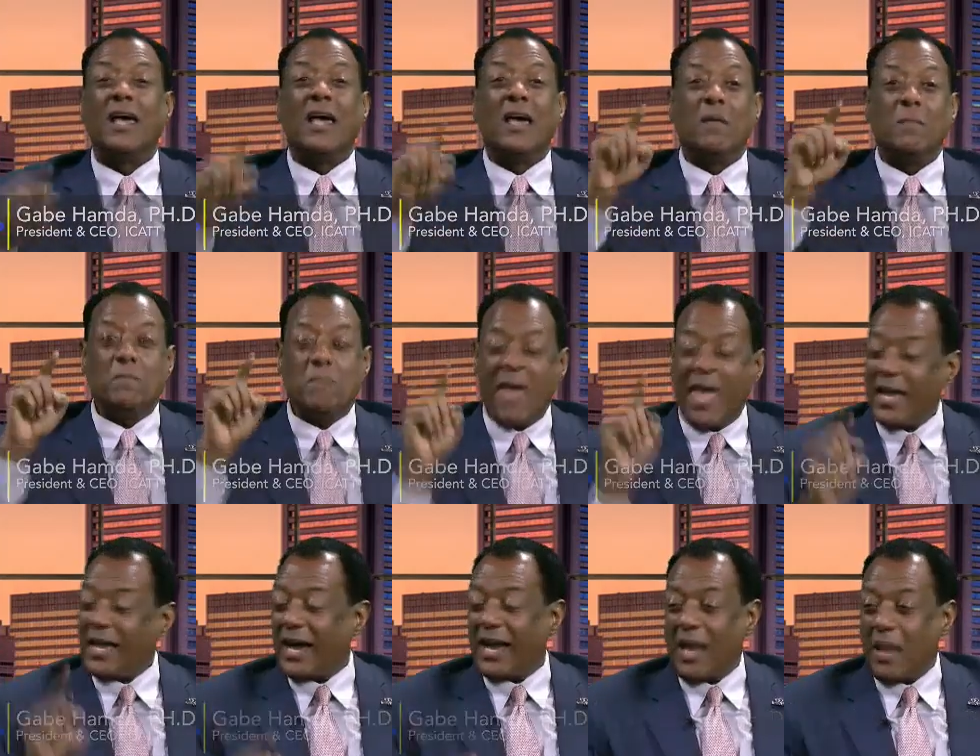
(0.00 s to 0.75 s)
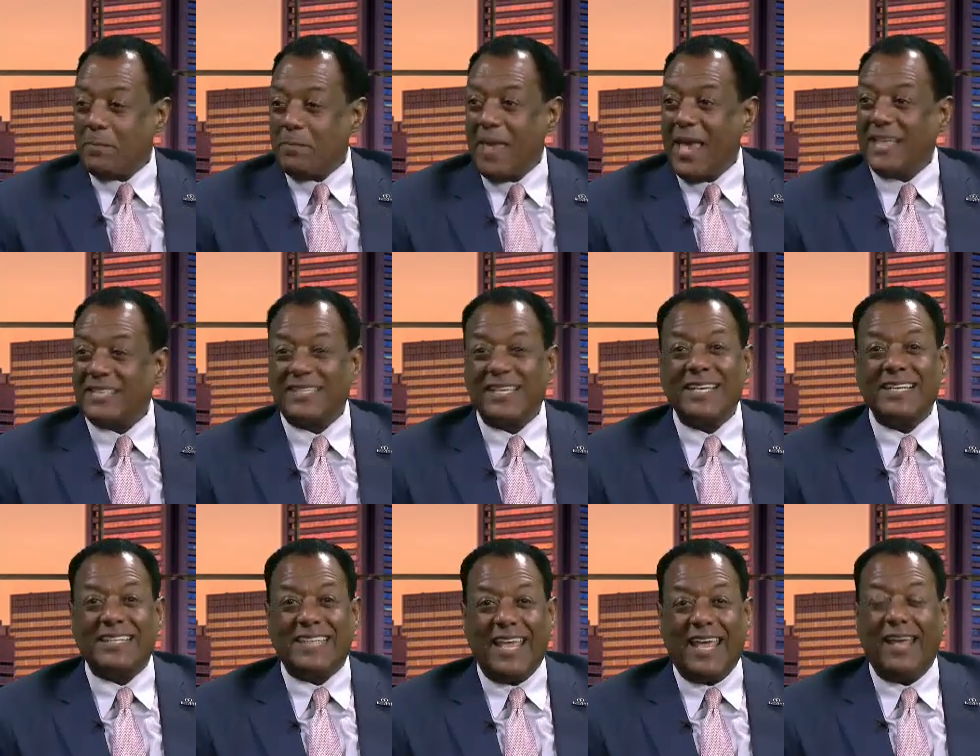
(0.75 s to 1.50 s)
make an
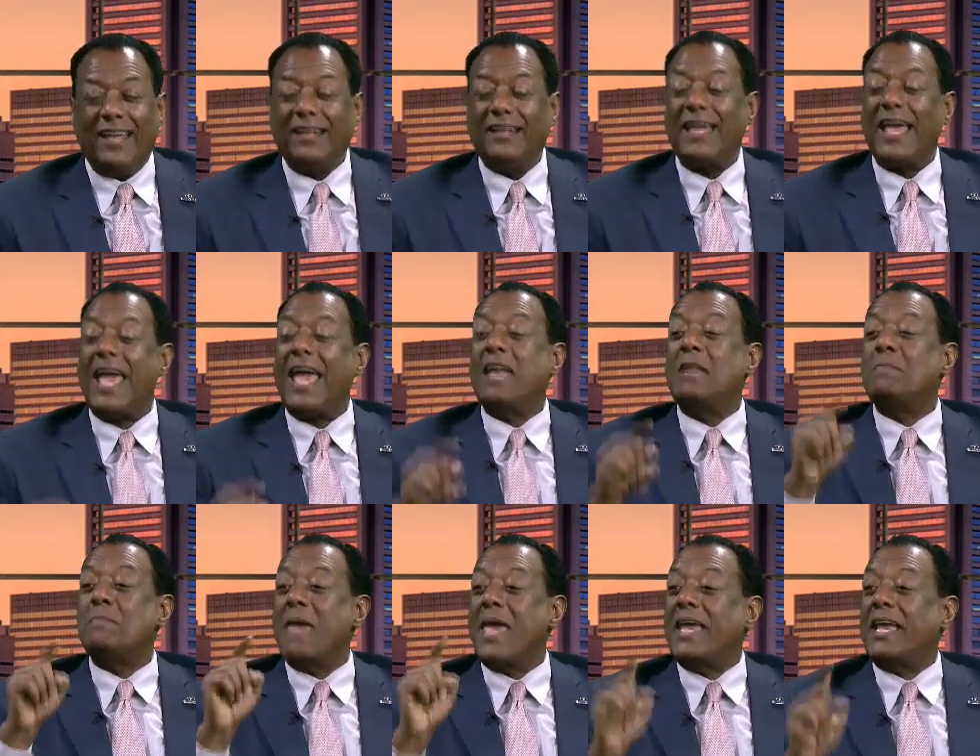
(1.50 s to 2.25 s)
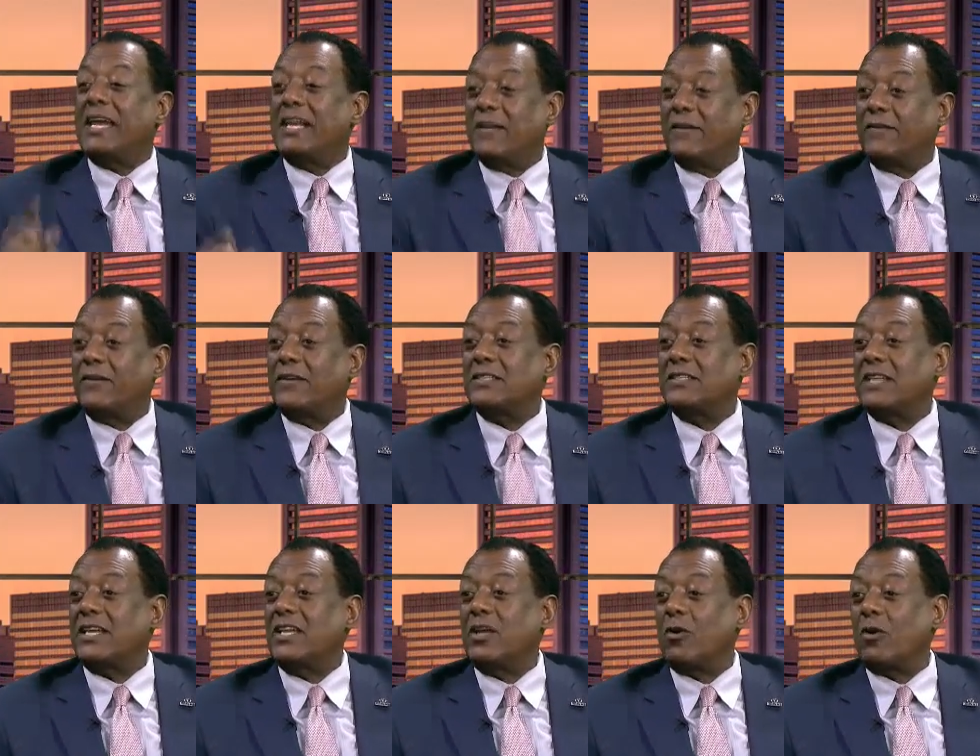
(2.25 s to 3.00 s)
amazing deal, and make a difference
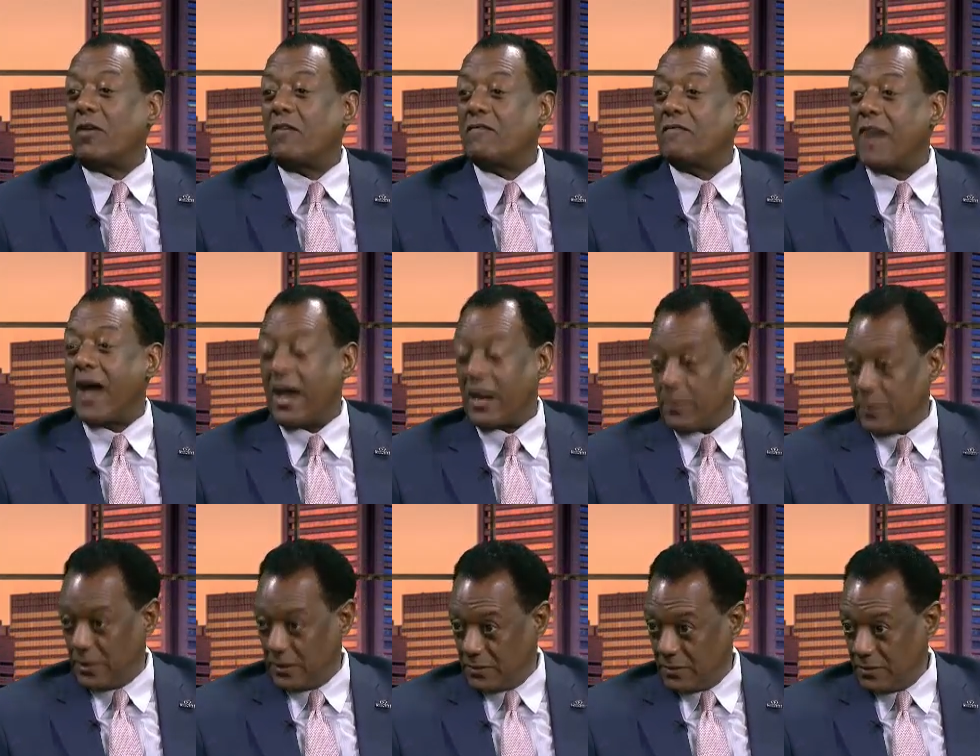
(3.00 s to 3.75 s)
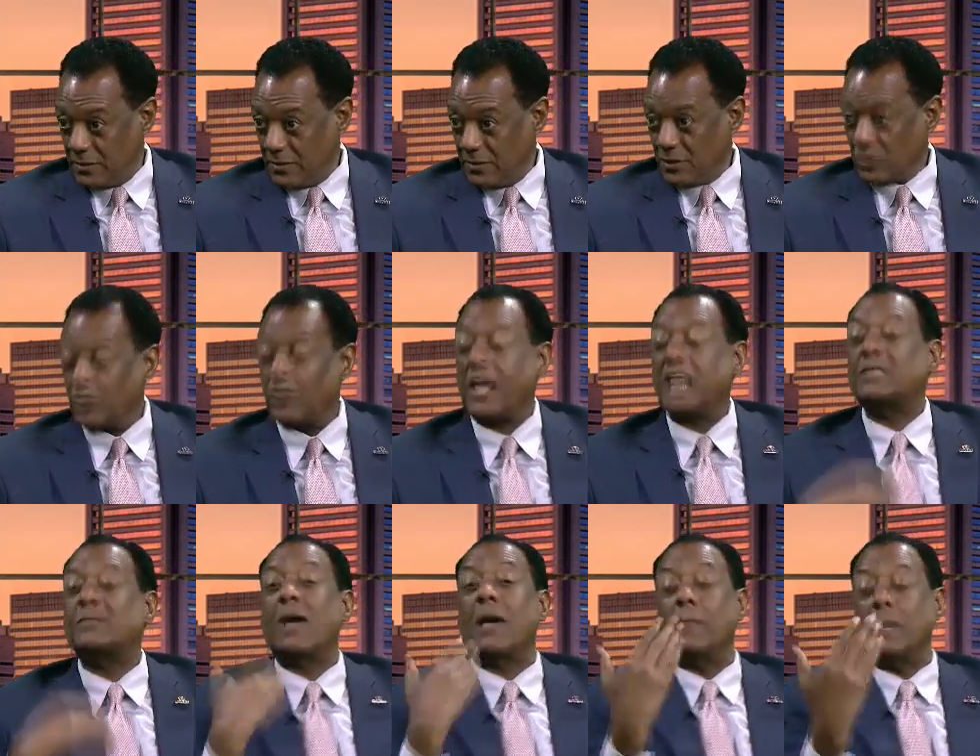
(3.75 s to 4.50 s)
in your environment. So
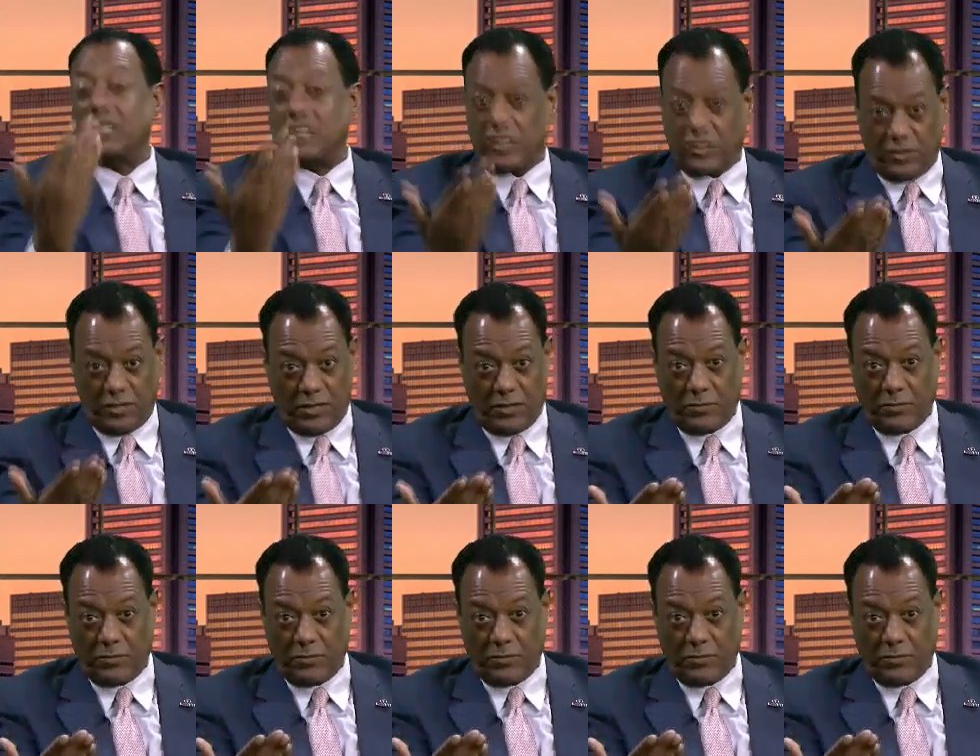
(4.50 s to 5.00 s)
that's my message to you.